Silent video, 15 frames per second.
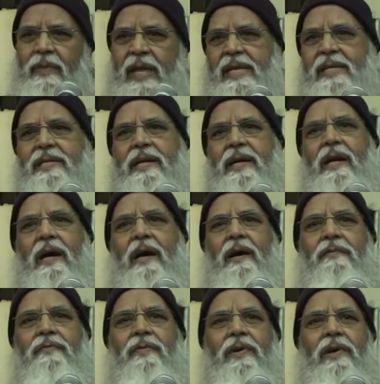Instead
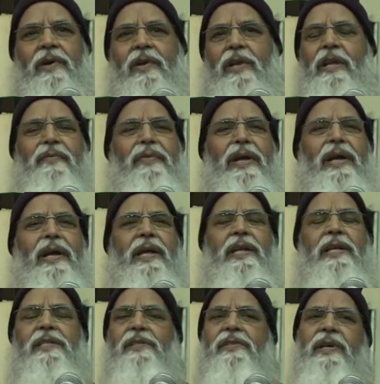of living
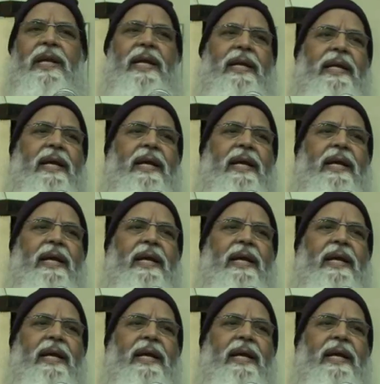in these three